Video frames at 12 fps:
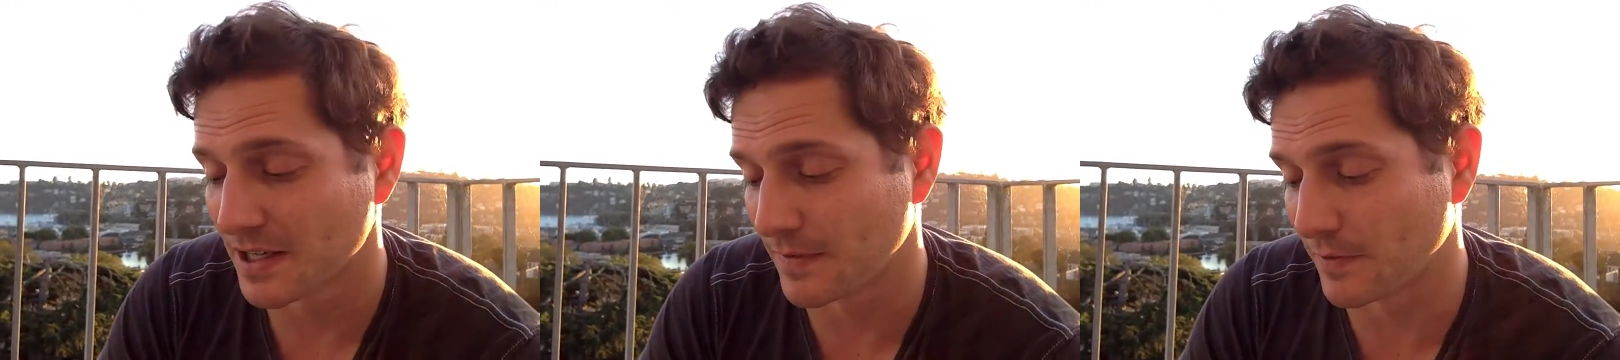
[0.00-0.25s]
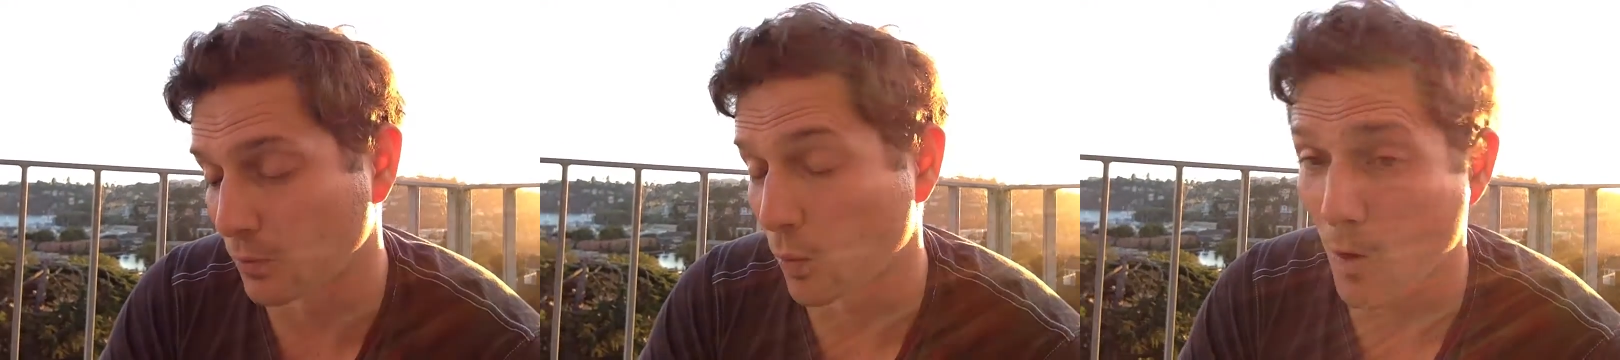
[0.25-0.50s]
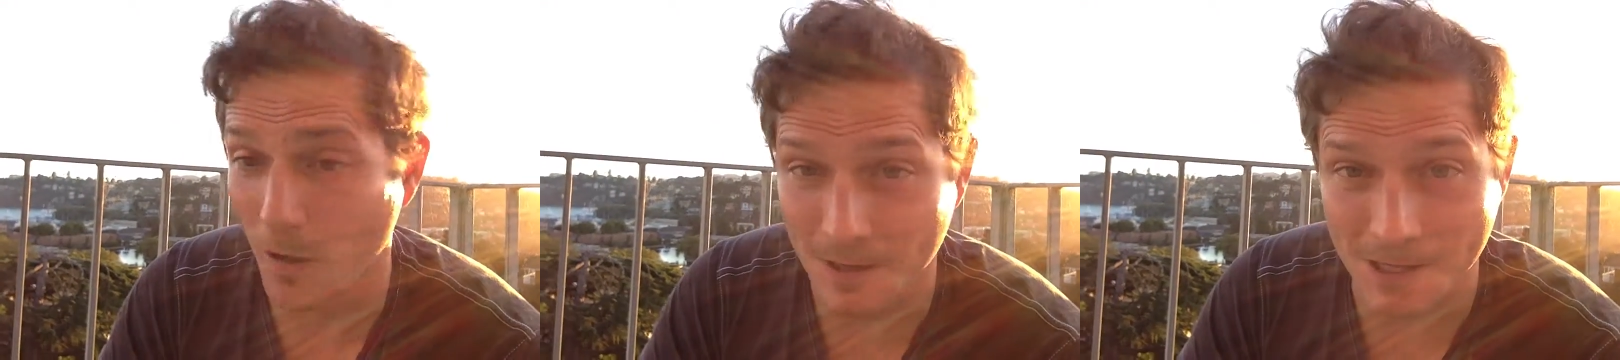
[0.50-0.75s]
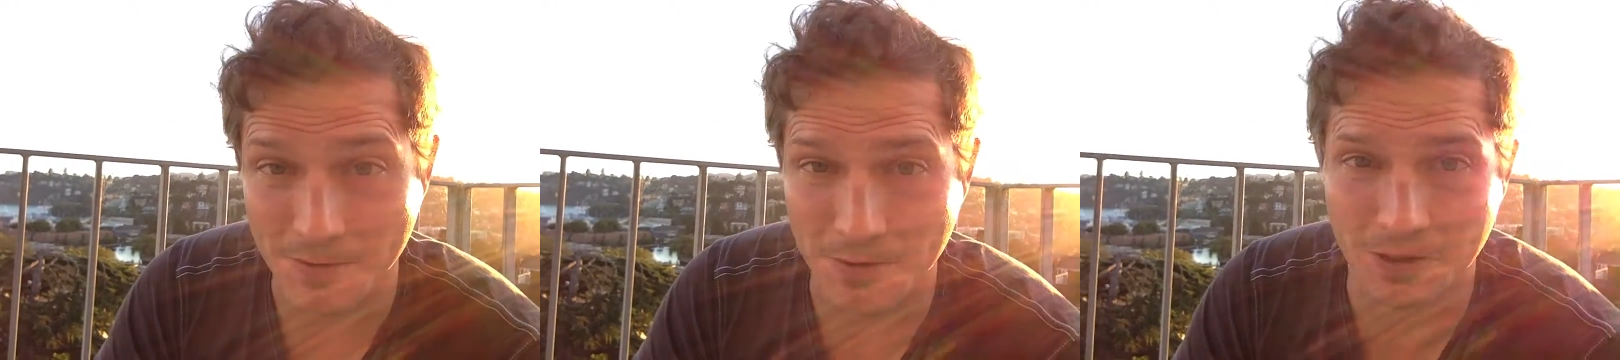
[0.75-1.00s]
If you're
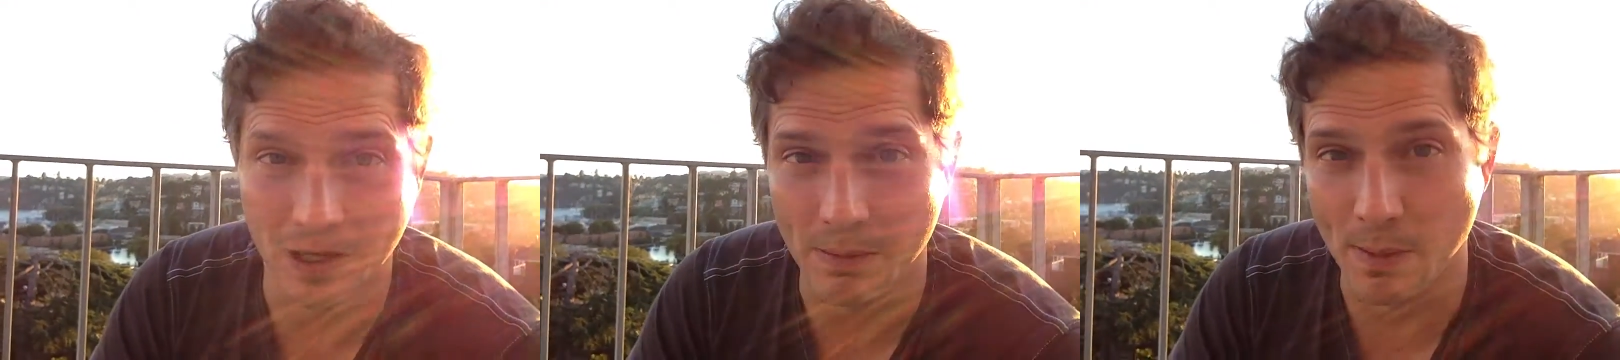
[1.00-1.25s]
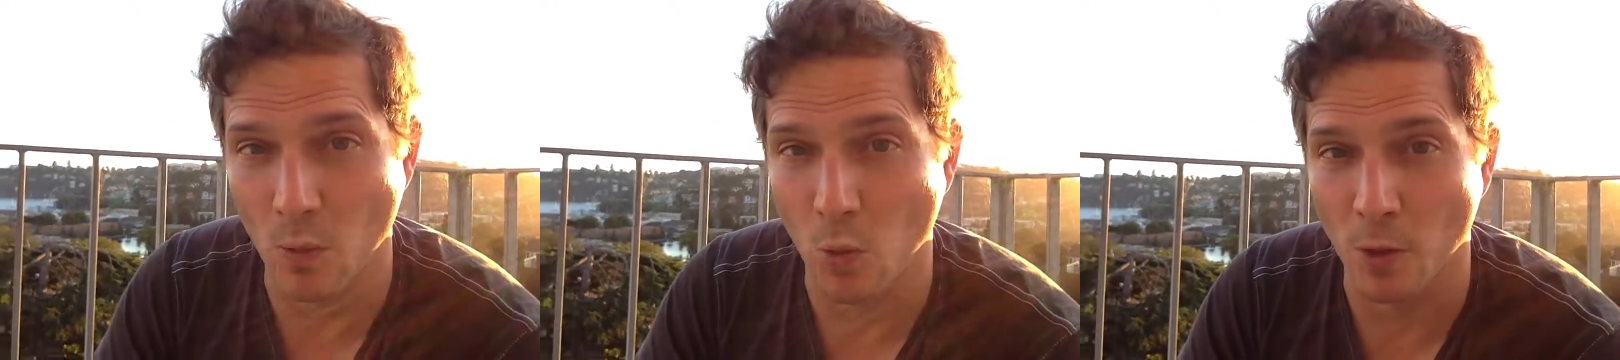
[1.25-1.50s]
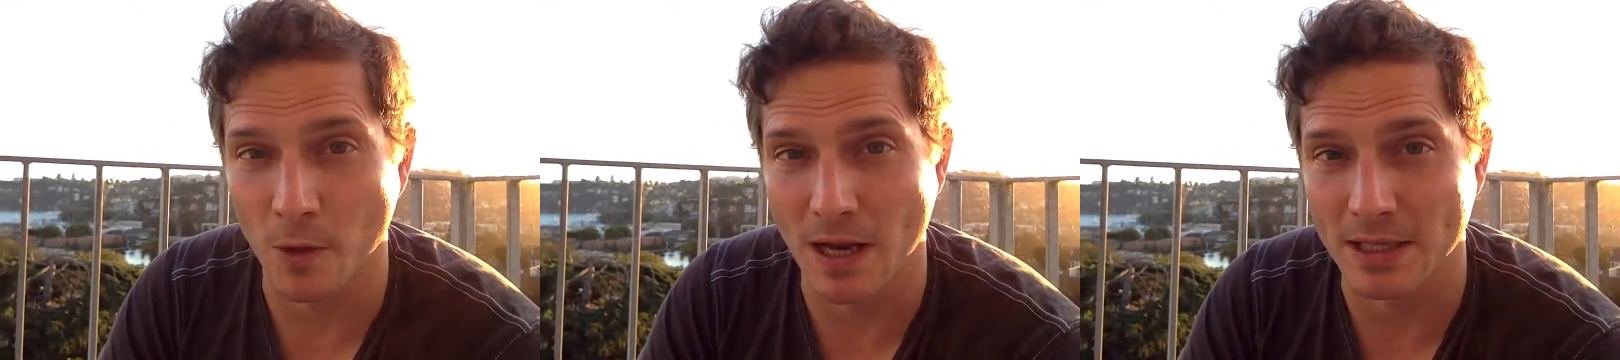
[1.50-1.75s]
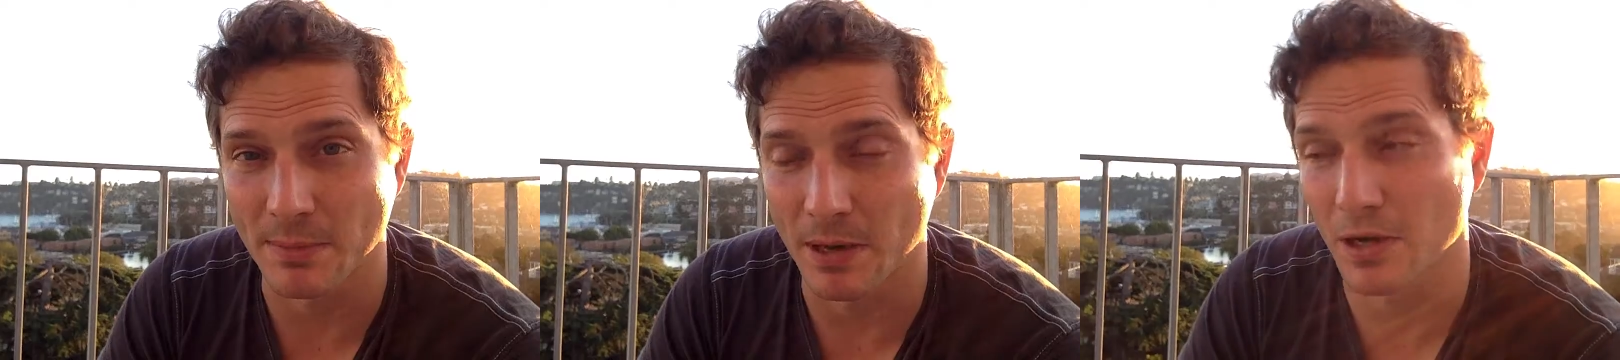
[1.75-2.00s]
walking, which a lot of people were,
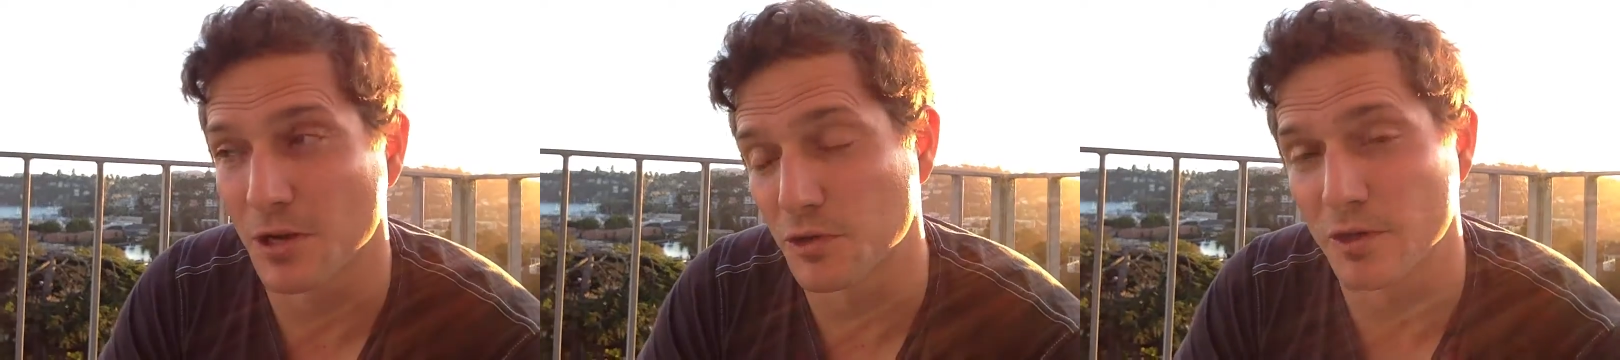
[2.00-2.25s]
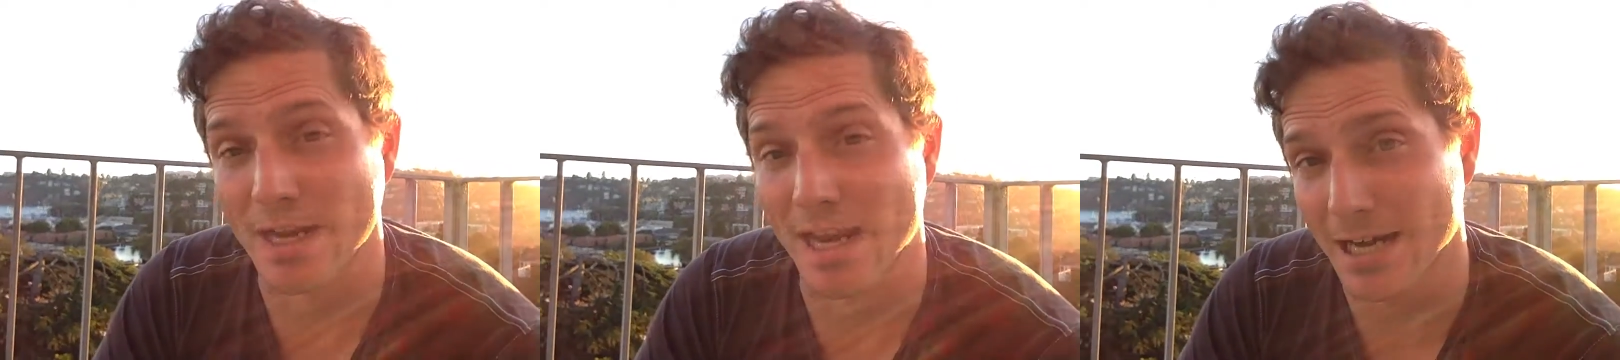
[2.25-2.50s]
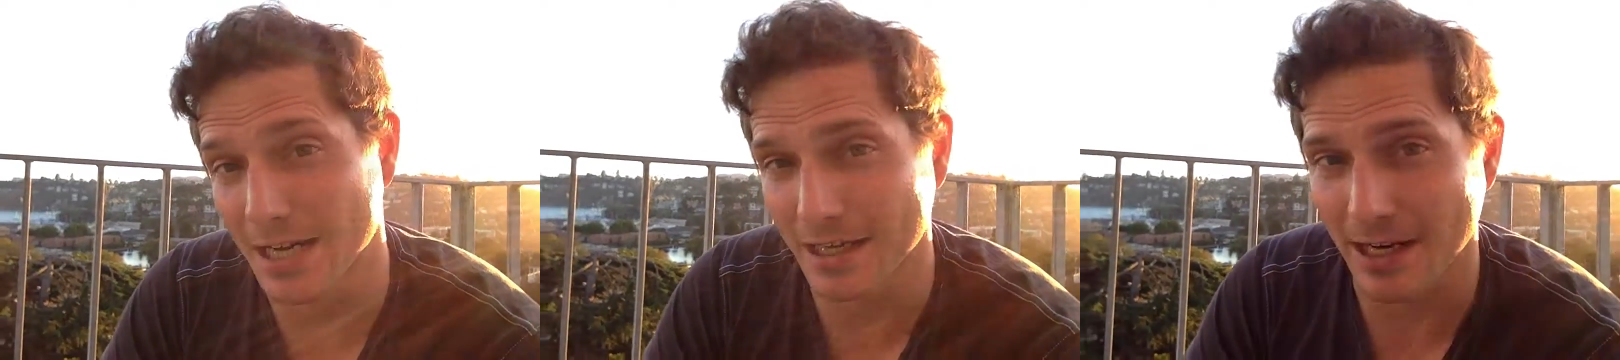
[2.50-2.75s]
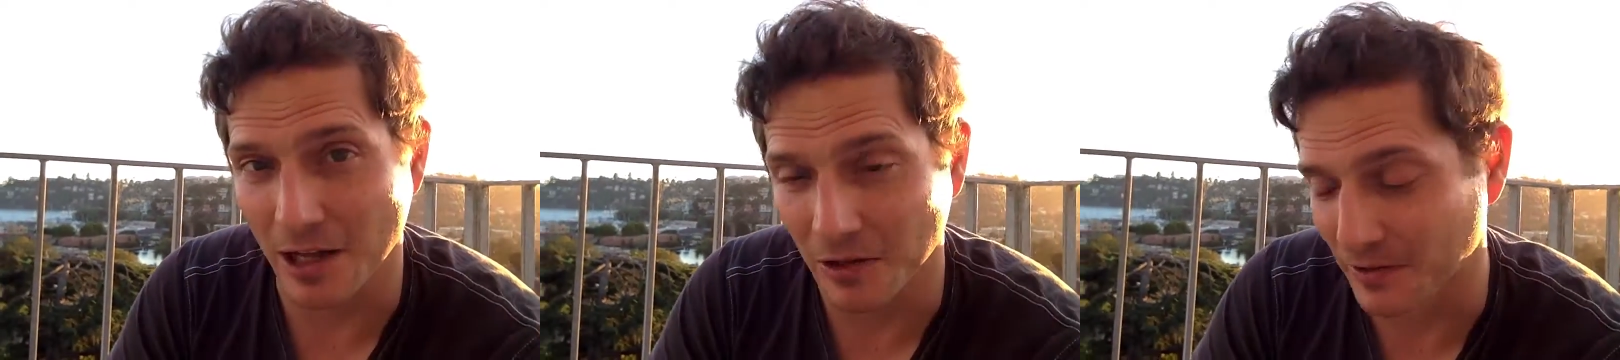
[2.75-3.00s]
that's about 180
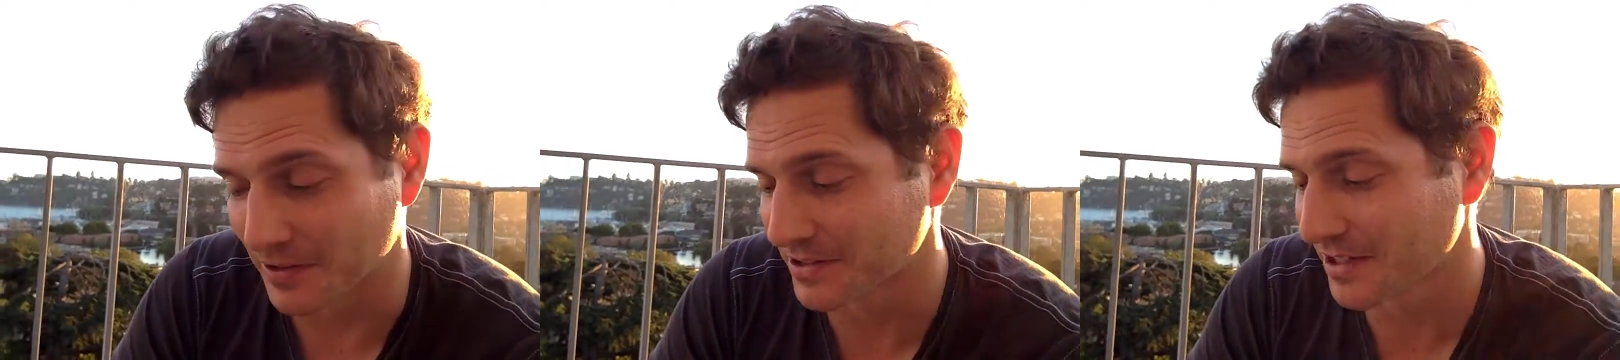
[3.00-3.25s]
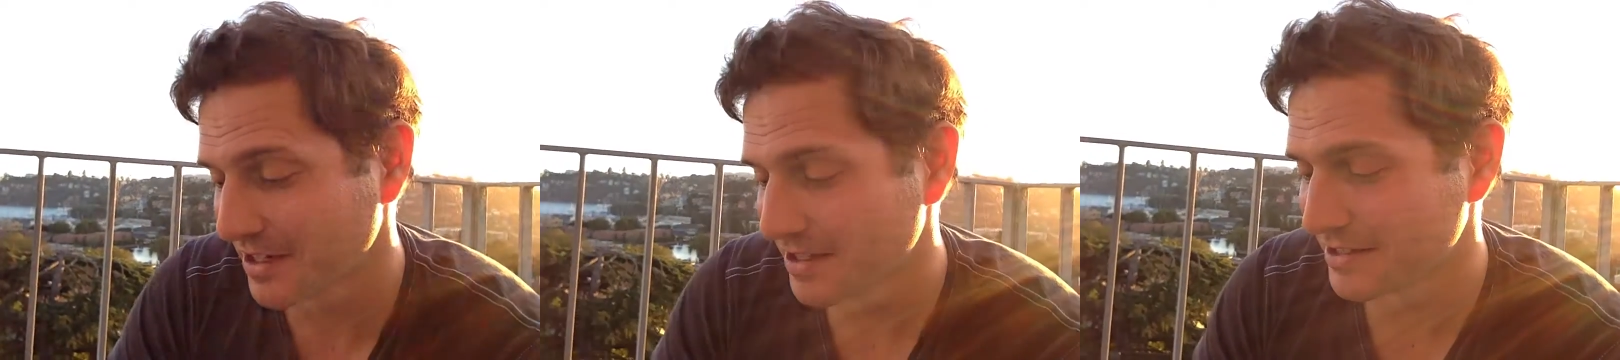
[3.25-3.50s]
calories.